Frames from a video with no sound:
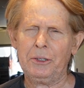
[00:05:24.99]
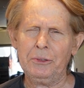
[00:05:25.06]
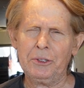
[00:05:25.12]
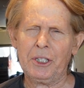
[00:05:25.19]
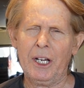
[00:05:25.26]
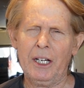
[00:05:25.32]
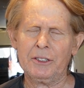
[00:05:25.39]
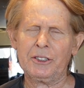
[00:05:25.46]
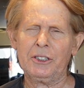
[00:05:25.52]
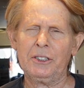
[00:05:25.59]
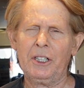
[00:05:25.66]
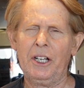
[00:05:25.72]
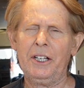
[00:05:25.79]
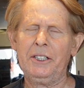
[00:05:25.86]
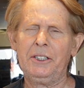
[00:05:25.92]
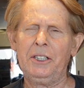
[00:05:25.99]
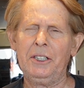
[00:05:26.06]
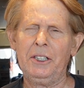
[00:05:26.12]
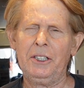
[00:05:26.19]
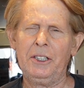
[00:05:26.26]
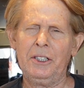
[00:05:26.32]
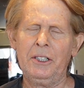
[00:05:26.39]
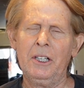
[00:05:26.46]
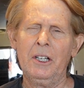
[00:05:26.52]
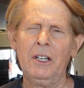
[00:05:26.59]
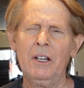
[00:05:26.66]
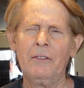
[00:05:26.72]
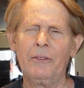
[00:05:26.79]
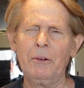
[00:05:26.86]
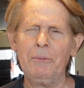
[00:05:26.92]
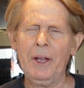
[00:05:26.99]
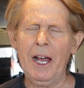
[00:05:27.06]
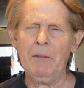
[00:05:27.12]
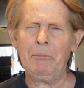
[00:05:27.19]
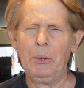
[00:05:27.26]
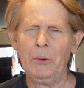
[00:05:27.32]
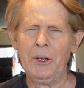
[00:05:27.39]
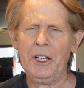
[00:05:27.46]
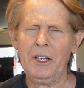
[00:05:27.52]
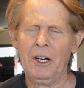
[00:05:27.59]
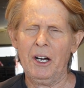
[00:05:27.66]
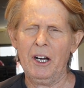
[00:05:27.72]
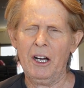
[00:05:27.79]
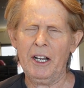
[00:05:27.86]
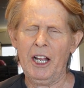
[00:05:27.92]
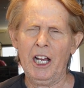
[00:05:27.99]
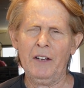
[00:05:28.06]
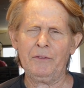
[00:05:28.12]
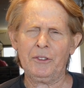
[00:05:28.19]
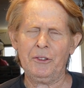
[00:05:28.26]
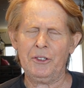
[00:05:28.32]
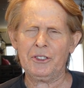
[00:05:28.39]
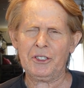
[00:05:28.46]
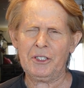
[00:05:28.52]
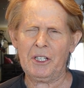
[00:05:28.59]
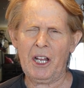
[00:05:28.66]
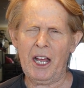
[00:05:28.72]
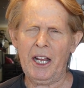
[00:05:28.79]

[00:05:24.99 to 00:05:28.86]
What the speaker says: 2019, from that point on, after this